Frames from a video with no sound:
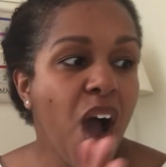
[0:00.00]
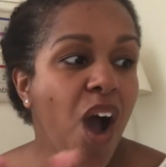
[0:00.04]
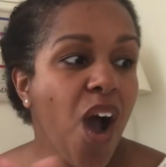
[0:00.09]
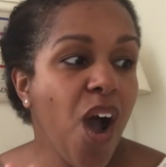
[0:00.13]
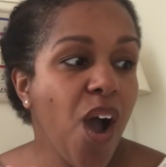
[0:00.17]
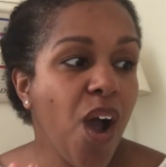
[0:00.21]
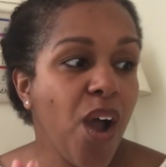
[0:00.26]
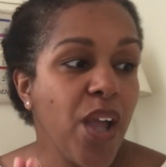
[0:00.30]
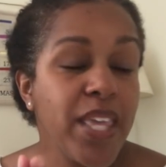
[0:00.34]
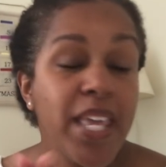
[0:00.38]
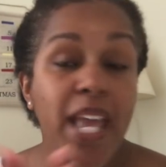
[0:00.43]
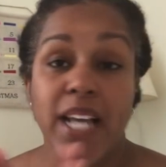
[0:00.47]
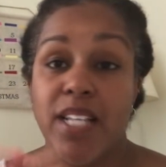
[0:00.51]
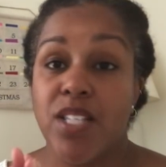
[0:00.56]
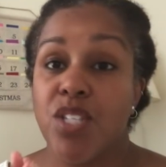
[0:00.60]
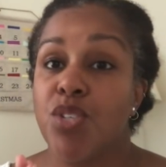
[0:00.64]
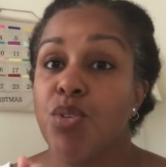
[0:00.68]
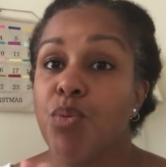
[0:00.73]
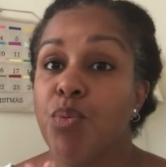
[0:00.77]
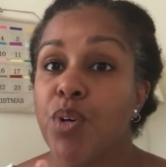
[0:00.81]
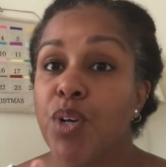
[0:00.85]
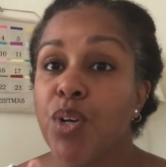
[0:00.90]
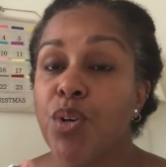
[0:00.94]
Uh, yes, yeah,
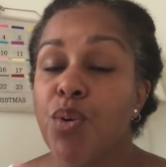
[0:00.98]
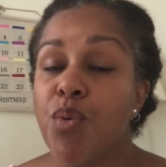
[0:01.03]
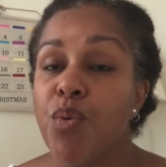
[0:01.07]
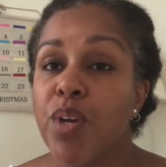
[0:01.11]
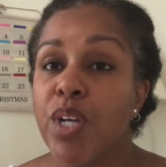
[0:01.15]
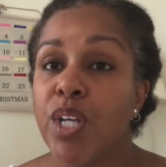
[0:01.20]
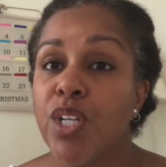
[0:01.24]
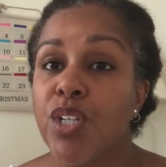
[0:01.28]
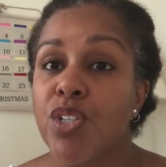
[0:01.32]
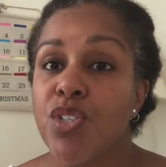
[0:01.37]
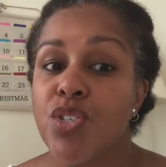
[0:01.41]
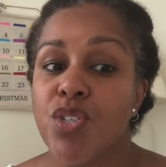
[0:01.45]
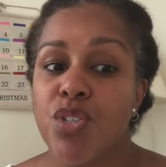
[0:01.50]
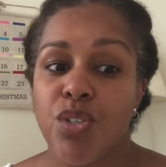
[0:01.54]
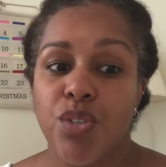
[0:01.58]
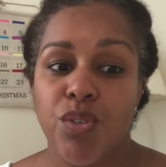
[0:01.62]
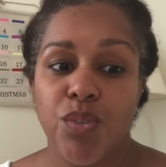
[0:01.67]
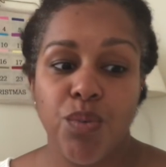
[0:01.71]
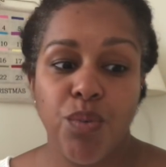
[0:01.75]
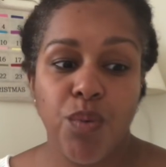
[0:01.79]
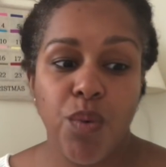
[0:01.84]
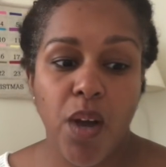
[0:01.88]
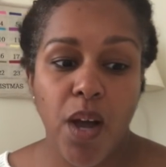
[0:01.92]
so we're going
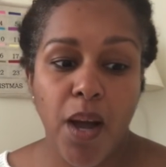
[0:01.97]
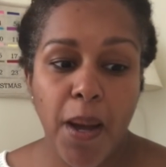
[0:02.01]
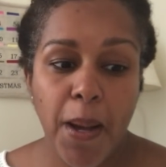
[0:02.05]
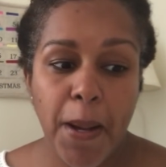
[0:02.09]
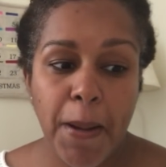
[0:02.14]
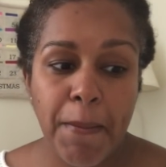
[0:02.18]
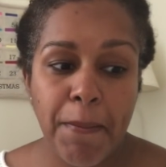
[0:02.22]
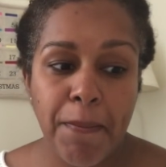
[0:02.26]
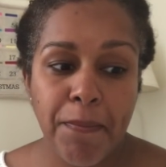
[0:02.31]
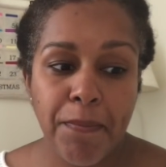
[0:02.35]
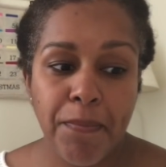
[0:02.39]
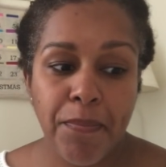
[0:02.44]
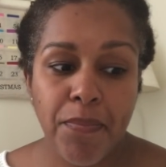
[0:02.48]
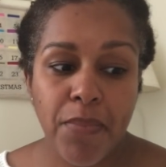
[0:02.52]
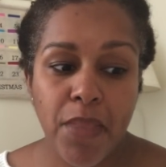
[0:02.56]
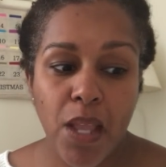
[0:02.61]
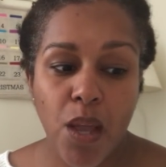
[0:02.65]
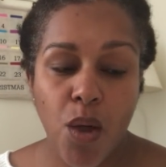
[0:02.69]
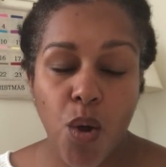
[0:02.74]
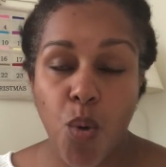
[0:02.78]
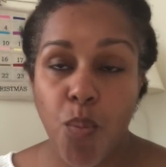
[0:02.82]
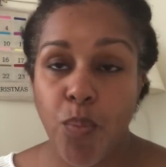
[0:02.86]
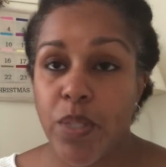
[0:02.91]
to um,
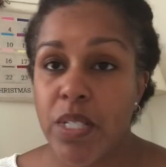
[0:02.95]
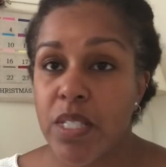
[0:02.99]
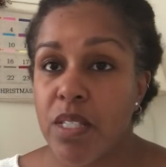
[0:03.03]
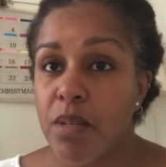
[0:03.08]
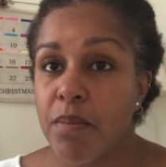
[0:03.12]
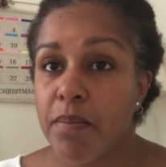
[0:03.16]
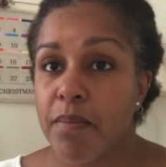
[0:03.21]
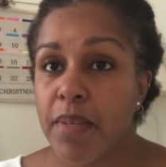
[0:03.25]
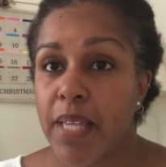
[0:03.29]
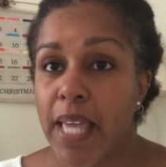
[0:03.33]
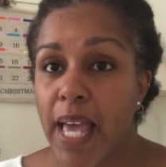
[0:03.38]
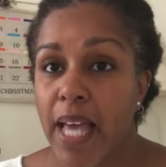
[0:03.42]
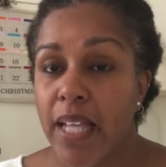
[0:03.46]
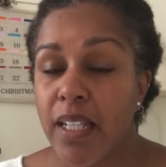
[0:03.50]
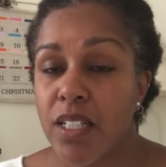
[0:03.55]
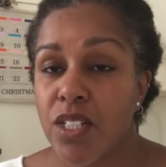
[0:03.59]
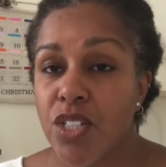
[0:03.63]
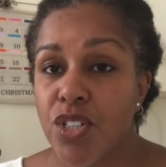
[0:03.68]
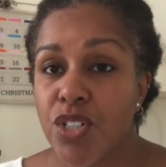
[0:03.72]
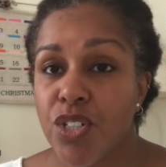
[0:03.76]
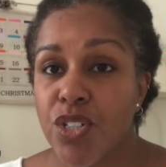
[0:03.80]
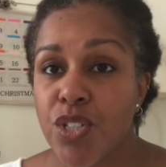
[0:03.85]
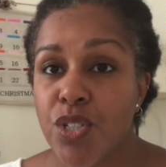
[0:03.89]
open some
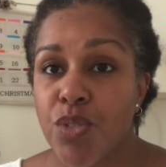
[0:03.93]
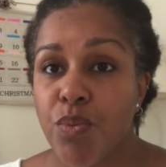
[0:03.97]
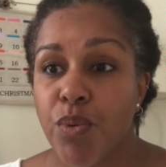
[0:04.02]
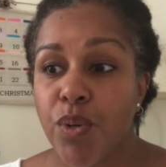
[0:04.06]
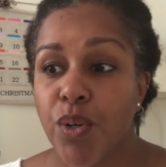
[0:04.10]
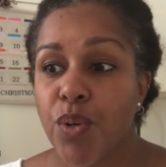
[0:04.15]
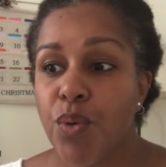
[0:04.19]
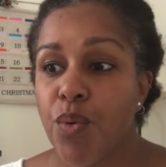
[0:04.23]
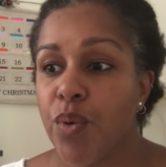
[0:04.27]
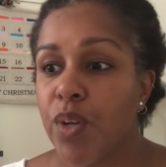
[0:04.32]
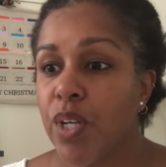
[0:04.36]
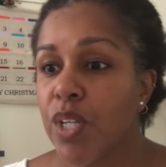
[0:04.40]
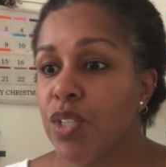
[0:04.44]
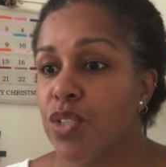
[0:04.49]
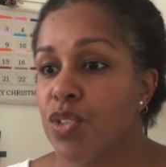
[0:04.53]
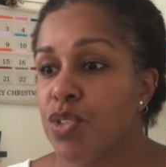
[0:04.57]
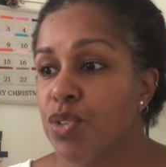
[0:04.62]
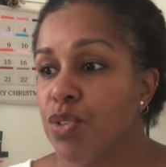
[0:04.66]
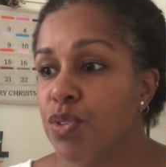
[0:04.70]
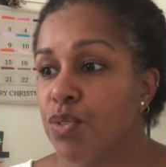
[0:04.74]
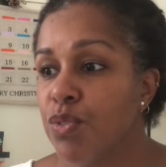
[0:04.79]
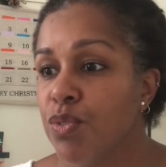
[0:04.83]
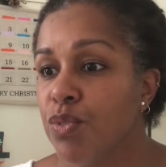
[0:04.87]
calendars. We're going
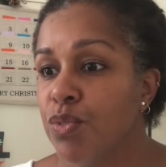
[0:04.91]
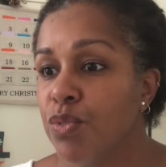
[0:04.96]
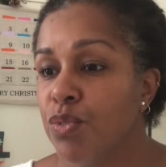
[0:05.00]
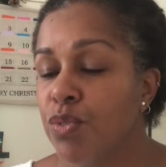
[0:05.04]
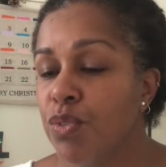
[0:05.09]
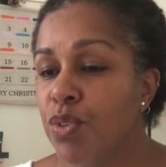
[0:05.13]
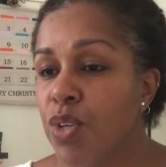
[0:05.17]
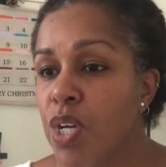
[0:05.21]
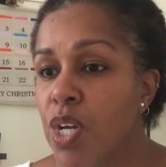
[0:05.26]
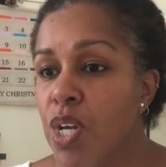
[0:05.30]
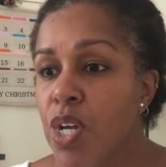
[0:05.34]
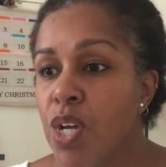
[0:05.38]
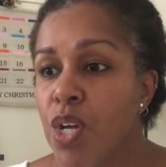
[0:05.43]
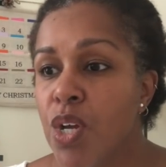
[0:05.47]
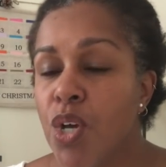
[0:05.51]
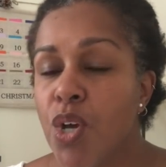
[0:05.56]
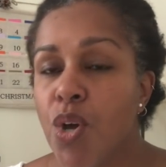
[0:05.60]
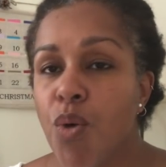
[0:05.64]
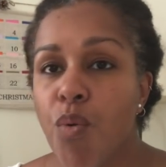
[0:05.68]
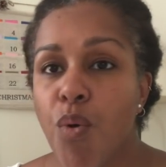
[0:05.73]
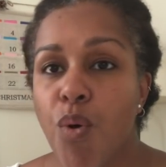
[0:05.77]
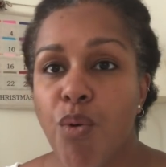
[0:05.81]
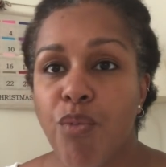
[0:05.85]
to
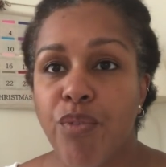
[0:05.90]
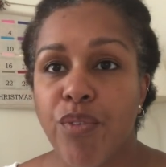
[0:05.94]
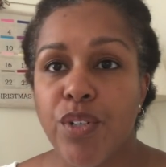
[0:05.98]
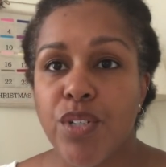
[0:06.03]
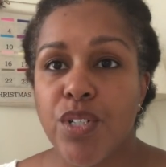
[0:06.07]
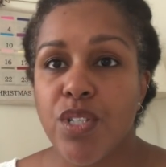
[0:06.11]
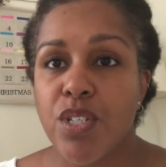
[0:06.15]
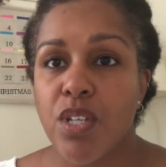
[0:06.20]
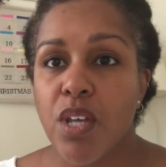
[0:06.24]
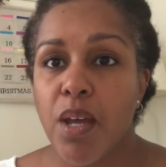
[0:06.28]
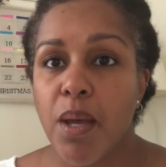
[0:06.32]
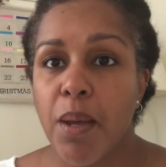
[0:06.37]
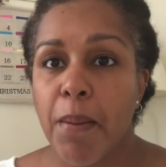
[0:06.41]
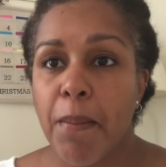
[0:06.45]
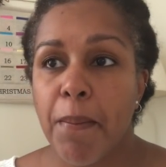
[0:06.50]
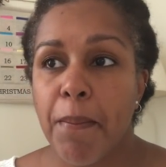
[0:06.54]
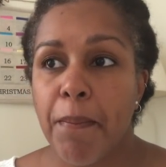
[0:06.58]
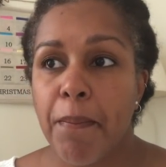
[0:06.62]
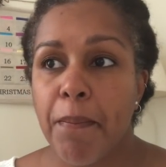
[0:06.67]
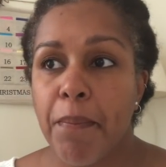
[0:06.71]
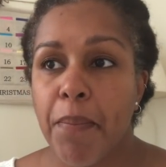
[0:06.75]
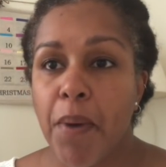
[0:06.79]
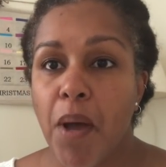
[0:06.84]
go over
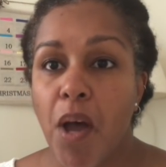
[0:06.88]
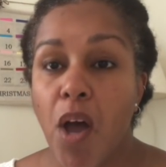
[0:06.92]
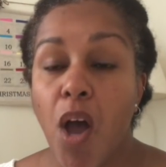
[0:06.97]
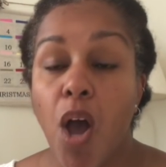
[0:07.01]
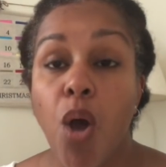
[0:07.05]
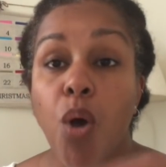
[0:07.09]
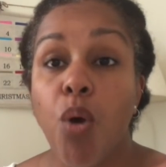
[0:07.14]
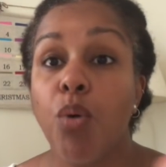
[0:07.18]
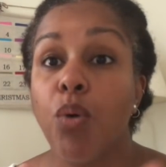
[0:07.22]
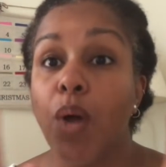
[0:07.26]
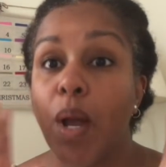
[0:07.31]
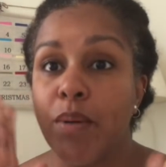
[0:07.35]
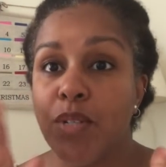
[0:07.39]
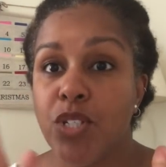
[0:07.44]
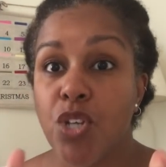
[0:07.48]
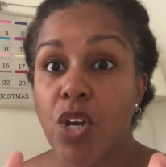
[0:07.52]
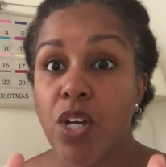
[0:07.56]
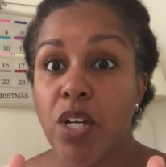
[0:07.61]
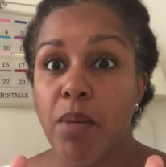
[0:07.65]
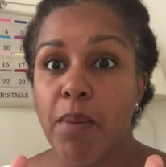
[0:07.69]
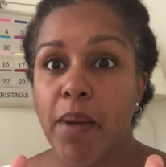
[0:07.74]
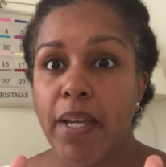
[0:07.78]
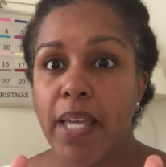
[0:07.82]
some, oh, I was
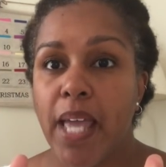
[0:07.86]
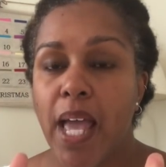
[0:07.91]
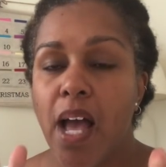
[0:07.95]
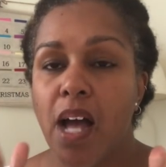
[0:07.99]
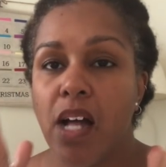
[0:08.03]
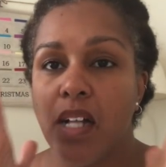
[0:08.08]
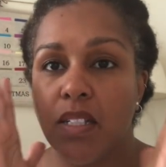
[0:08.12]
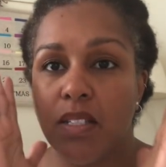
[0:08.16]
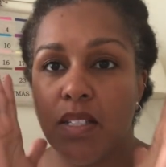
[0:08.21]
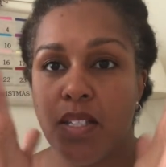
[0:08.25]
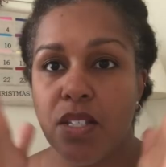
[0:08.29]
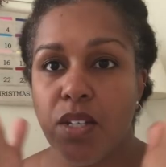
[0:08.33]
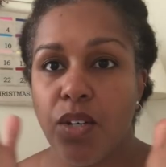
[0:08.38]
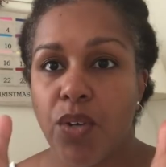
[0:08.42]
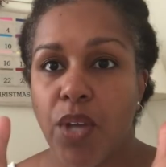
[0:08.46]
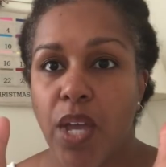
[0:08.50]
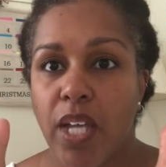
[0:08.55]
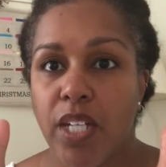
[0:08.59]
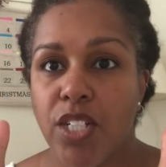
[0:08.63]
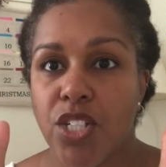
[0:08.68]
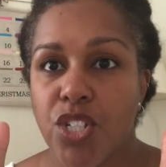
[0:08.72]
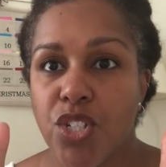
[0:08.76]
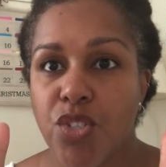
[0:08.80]
talking about KALs
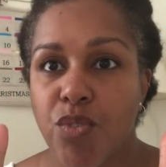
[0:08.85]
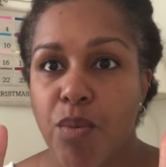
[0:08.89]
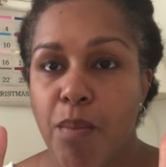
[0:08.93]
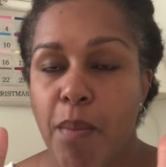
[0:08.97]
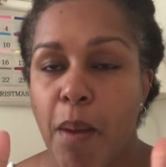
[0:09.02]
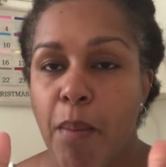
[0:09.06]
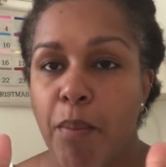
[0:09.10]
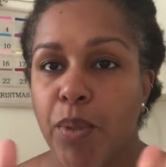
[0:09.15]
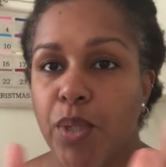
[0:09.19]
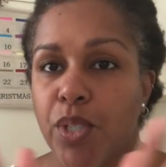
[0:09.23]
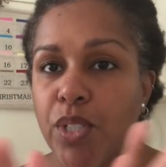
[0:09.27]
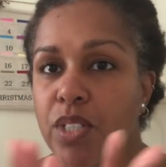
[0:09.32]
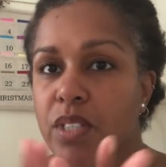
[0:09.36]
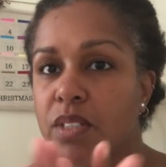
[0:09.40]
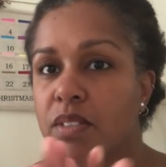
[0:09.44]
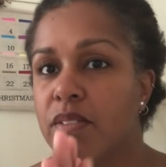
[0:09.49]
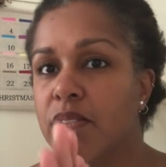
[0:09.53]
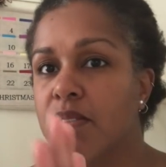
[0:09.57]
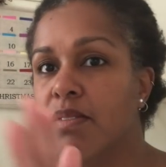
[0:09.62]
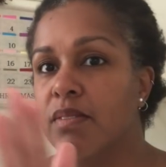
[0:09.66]
Okay, I just remembered.